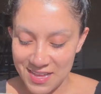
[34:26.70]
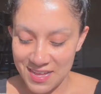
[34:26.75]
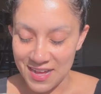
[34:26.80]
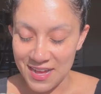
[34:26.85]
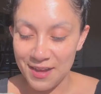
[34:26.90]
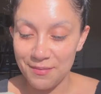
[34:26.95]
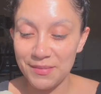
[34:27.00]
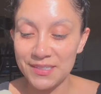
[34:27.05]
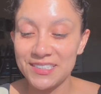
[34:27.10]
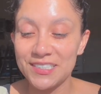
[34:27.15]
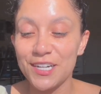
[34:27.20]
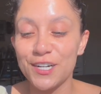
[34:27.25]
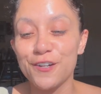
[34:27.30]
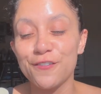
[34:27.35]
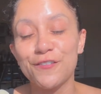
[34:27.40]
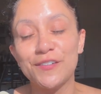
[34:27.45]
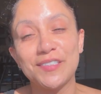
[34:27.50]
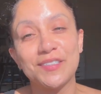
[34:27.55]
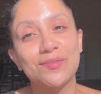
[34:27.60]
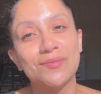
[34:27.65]
I'm a sucker
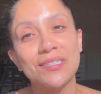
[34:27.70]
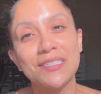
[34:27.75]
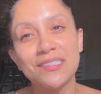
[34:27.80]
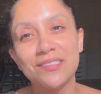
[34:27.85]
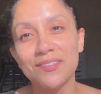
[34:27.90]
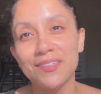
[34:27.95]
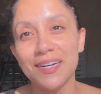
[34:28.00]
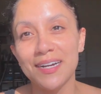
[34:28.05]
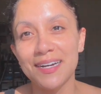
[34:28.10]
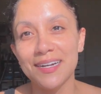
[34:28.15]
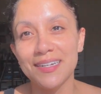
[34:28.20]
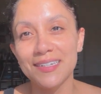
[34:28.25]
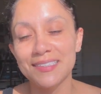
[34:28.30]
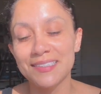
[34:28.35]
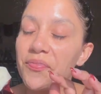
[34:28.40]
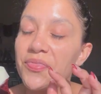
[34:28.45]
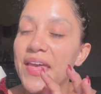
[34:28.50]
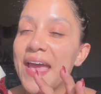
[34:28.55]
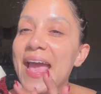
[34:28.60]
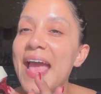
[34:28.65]
for sweets, you
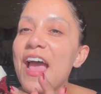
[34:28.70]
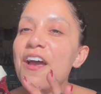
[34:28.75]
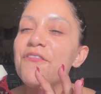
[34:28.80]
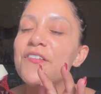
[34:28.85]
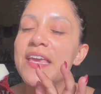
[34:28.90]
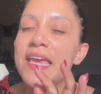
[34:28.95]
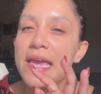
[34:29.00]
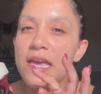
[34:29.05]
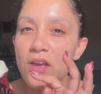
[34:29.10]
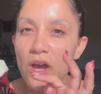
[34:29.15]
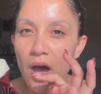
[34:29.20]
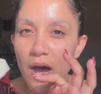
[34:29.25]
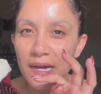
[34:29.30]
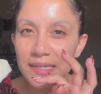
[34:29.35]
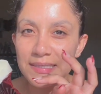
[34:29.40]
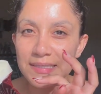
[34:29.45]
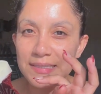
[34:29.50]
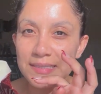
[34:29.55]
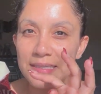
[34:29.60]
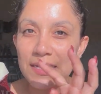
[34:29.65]
guys. They have
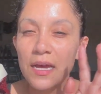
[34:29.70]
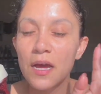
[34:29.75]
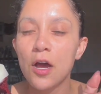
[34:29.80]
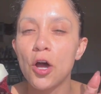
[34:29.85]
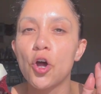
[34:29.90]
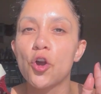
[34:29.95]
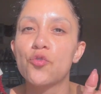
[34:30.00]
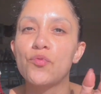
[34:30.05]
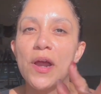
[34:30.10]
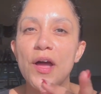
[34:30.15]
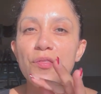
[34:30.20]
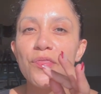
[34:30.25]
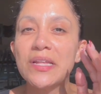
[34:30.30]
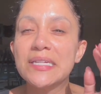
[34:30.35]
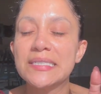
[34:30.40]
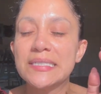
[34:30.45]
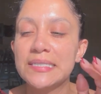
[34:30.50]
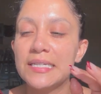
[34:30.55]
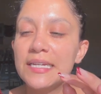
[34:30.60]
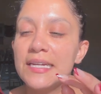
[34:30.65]
kiosks around the
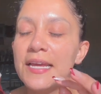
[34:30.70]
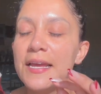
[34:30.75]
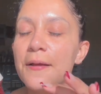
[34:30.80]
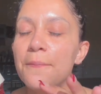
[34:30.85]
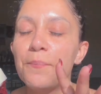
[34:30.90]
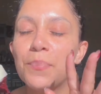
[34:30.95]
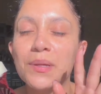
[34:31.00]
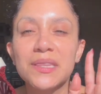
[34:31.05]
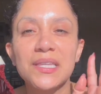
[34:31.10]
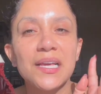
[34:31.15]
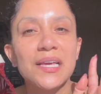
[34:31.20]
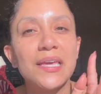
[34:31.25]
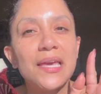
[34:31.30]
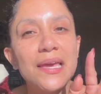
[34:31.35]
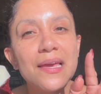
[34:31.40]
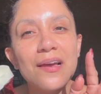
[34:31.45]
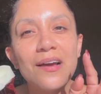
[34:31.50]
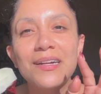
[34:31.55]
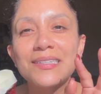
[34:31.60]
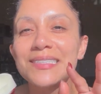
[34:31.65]
city, but the
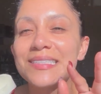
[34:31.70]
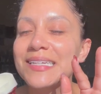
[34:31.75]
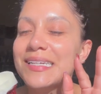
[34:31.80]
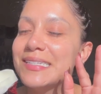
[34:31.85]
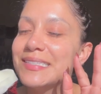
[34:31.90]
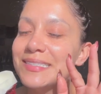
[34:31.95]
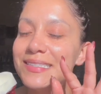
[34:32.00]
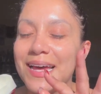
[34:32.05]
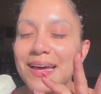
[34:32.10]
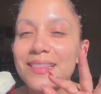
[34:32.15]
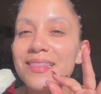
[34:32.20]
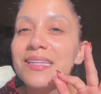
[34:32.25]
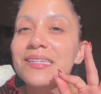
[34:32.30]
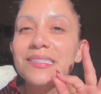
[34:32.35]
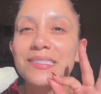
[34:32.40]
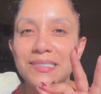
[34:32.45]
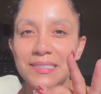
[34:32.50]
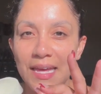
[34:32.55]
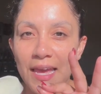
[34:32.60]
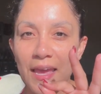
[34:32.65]
kiosk is not the
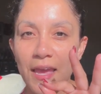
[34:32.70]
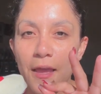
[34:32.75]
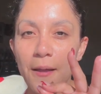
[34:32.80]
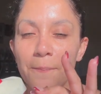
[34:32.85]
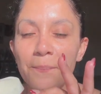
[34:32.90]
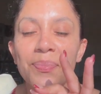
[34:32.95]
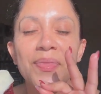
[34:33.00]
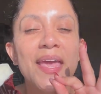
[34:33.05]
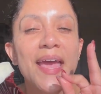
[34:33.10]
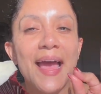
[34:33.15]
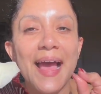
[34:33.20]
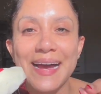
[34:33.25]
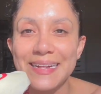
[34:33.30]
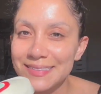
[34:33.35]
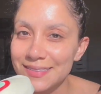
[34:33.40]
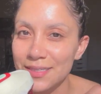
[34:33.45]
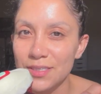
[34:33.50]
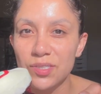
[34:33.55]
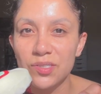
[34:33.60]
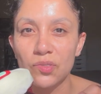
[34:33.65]
same
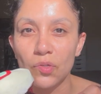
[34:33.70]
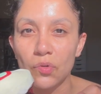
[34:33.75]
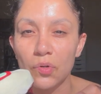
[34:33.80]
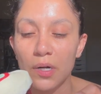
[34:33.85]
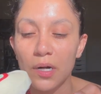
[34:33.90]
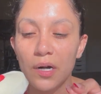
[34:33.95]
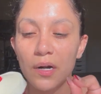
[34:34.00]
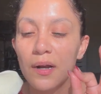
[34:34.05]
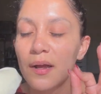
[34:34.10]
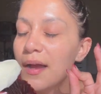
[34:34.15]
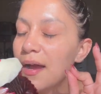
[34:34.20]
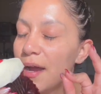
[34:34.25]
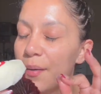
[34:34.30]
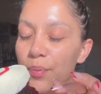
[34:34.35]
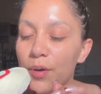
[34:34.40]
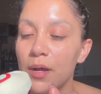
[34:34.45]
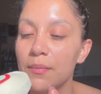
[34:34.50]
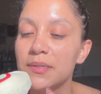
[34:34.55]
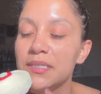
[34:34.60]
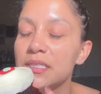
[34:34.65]
as the store. I
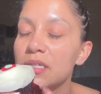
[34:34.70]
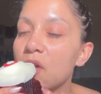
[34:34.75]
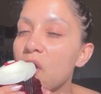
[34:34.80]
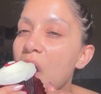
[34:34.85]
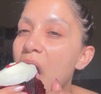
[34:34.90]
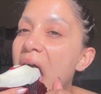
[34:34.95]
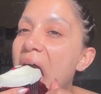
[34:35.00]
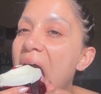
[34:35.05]
promise you.